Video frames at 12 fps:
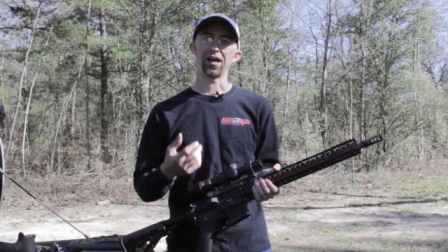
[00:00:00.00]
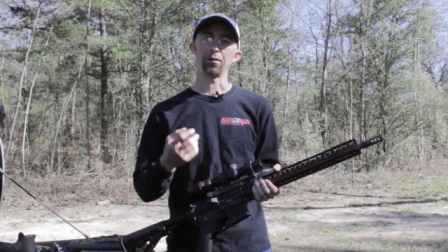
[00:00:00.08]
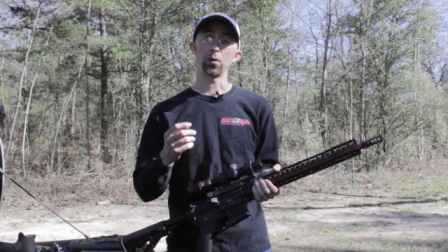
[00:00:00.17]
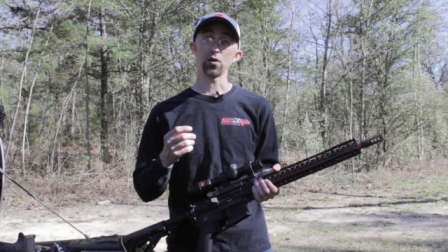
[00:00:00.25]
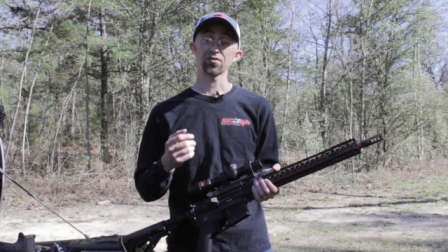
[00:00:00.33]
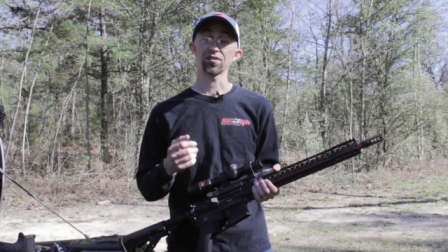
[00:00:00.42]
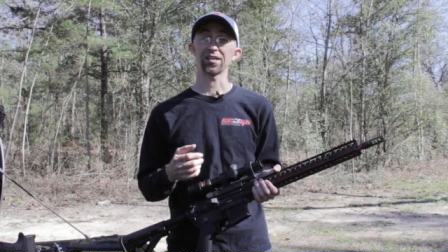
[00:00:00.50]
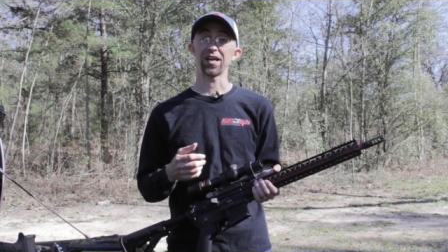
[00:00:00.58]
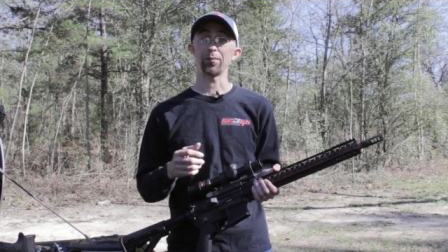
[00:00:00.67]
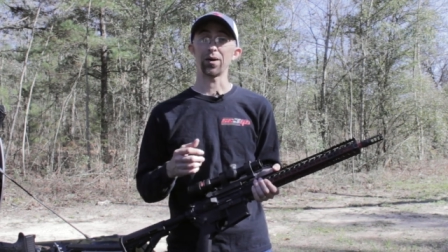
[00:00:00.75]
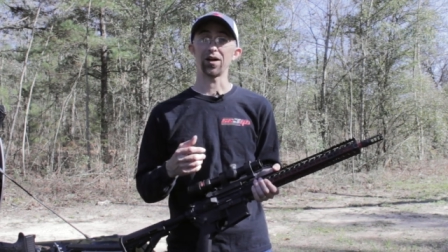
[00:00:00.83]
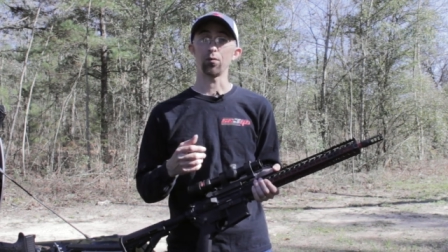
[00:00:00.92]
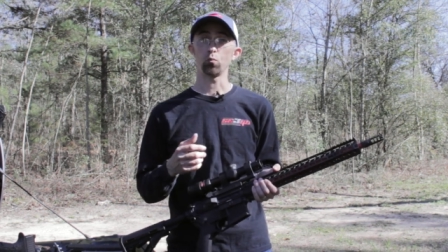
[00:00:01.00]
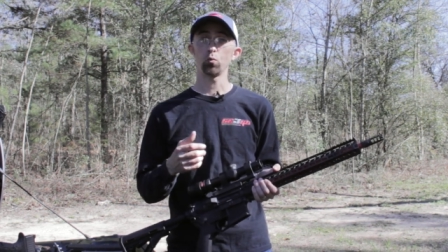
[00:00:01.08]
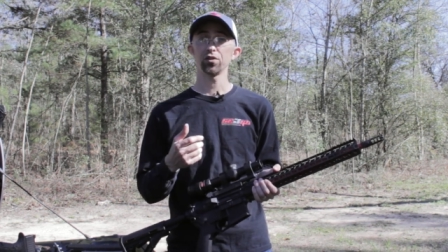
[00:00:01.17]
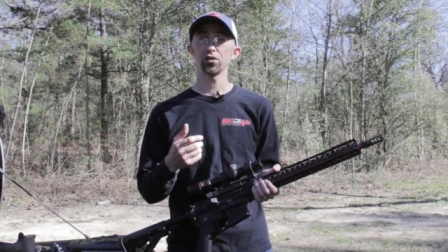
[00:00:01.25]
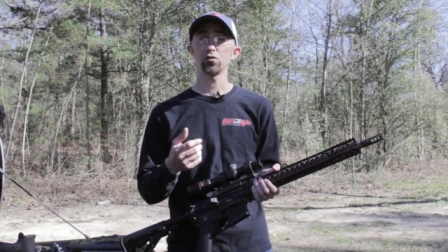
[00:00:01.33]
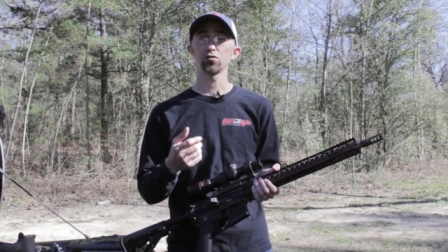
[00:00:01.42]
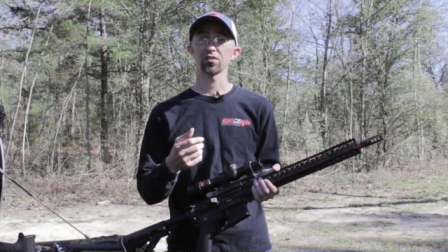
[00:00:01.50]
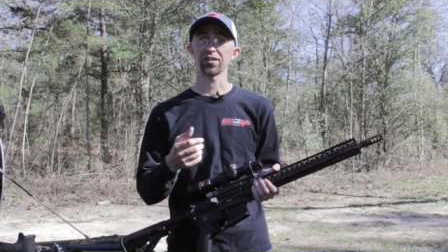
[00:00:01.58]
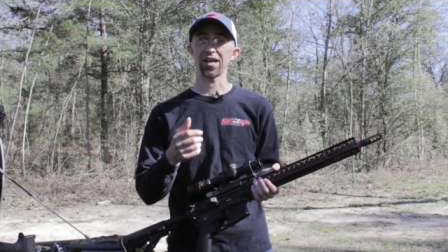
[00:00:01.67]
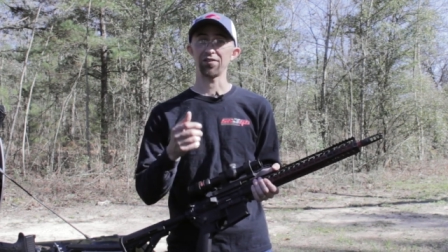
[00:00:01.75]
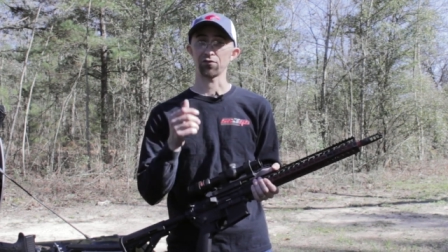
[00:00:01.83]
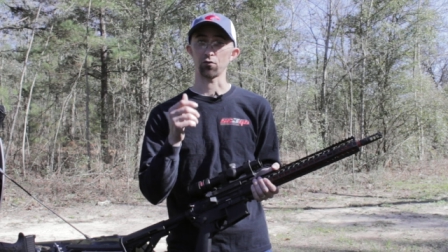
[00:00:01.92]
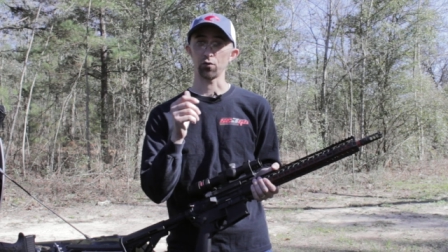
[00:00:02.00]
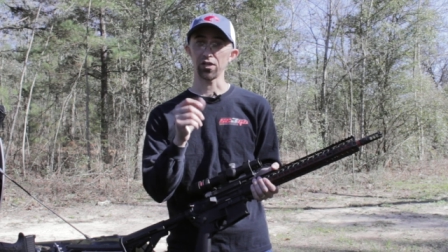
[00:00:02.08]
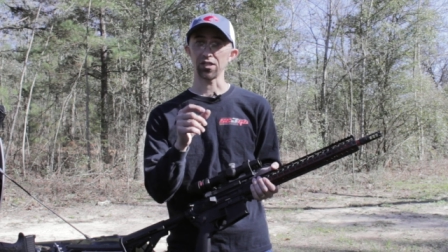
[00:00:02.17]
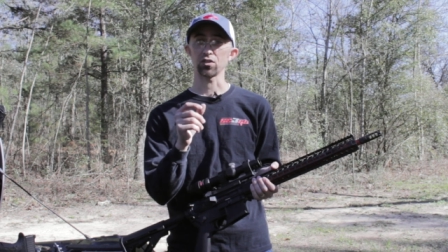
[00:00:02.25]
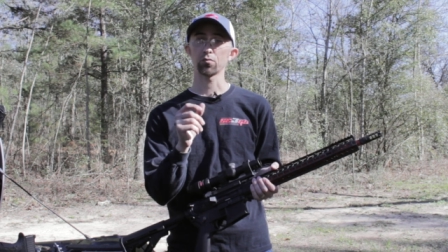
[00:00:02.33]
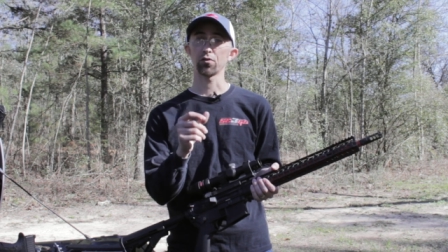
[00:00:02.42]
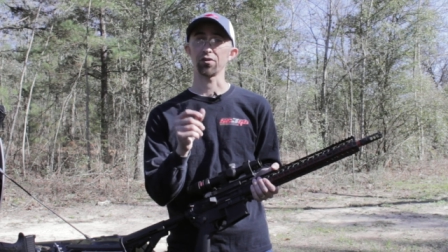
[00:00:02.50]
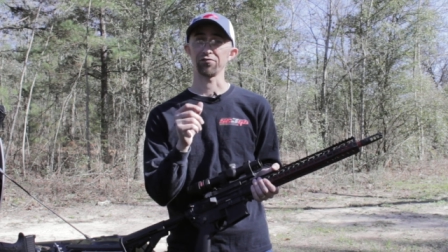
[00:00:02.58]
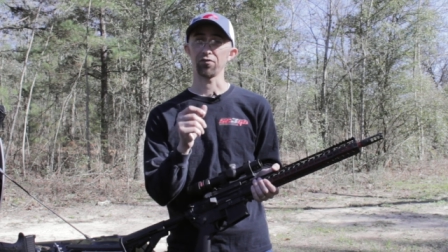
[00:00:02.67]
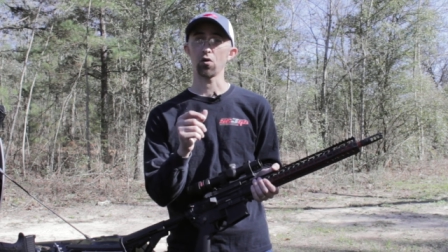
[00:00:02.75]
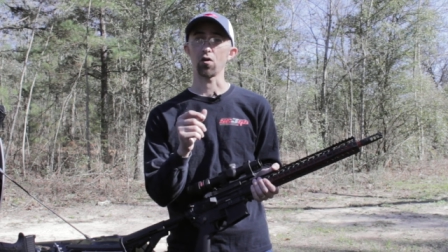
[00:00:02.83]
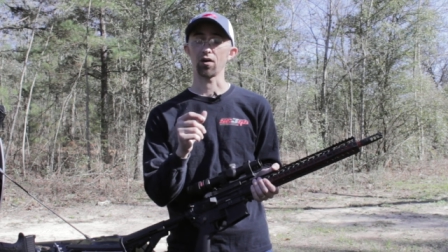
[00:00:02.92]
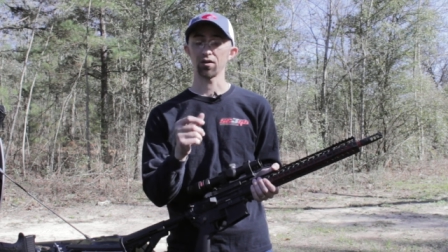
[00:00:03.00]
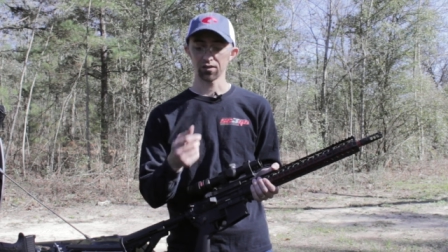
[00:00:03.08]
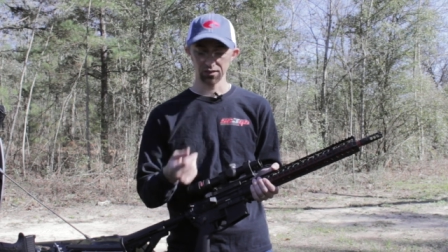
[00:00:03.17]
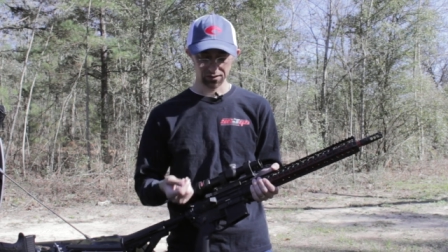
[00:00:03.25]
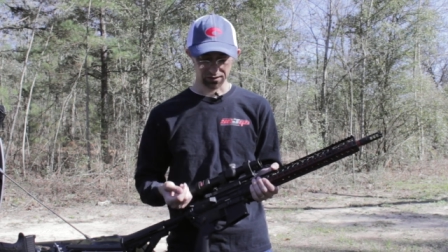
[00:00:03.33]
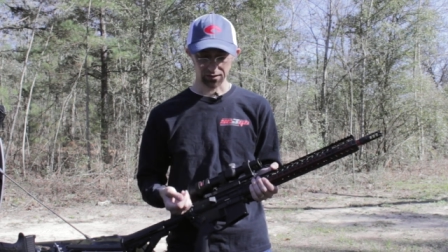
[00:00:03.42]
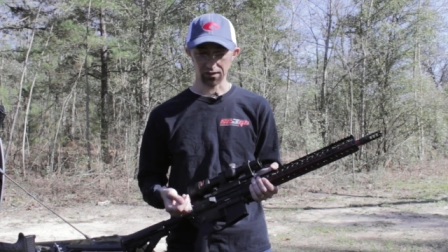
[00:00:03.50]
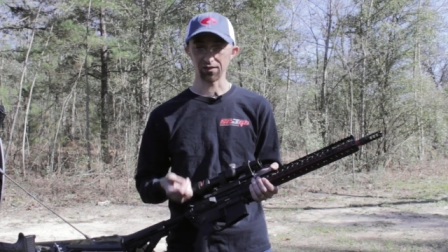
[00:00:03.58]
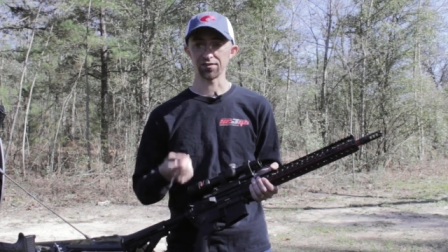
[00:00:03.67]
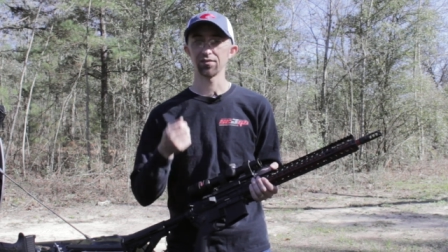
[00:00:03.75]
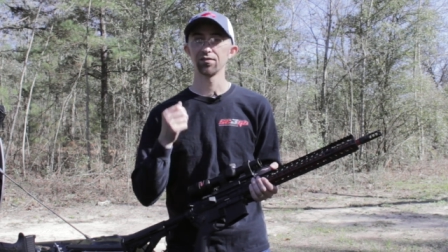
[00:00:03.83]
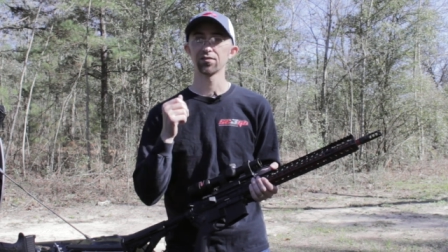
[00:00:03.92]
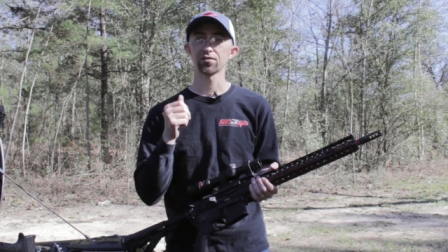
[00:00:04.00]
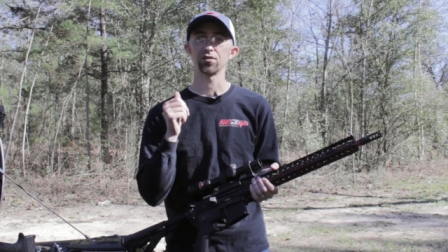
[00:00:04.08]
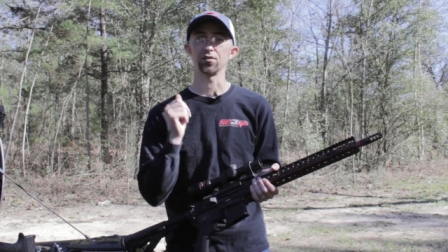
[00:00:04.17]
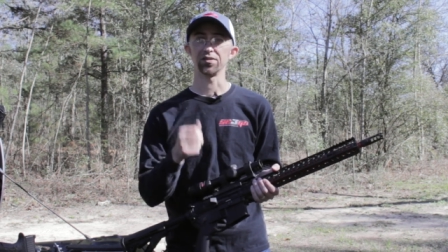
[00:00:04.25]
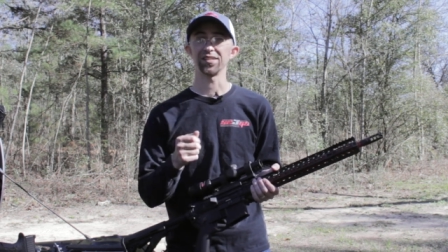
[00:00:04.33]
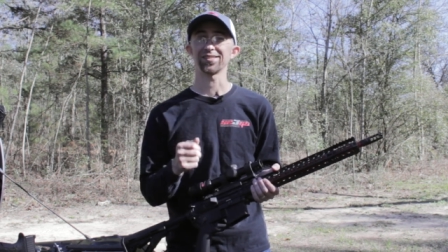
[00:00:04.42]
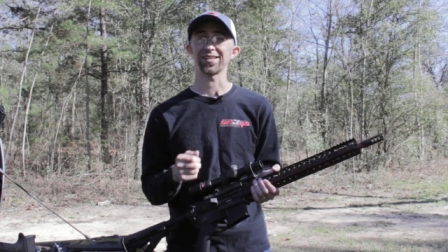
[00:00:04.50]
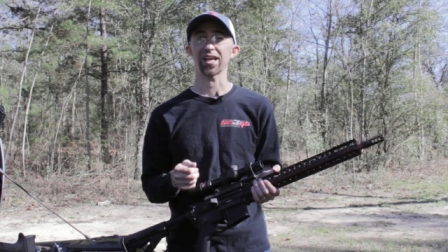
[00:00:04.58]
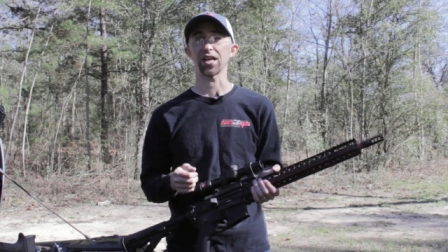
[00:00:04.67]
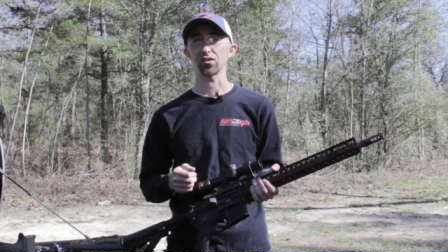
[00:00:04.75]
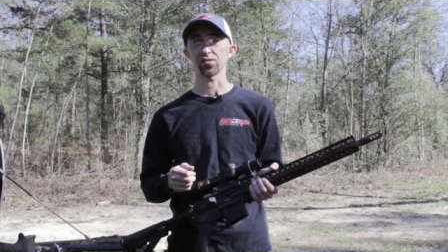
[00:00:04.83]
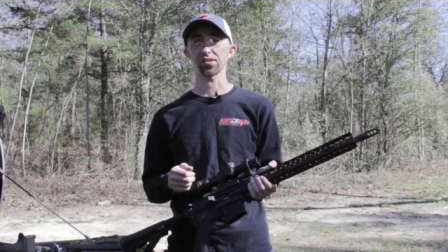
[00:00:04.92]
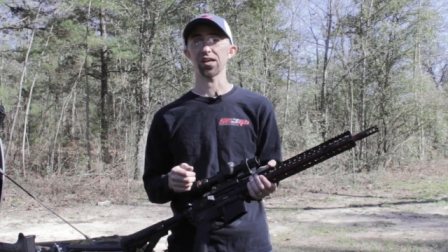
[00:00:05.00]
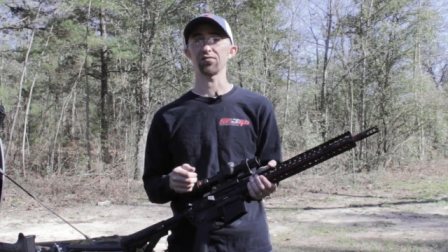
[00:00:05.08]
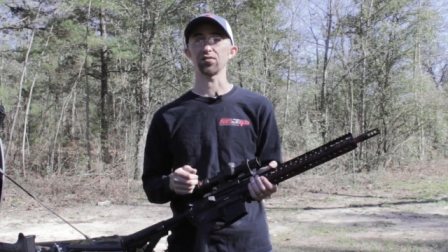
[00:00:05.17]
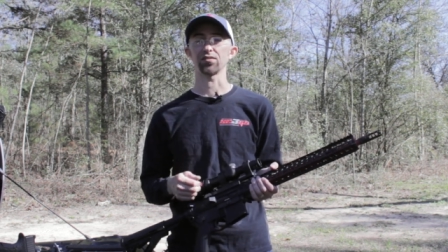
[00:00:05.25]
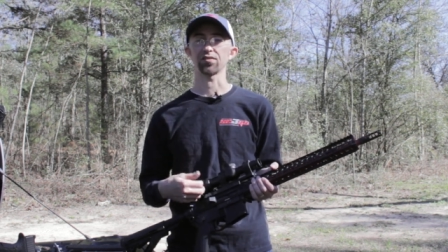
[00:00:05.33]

most of the time I would usually have to reach pretty far to disengage the safety.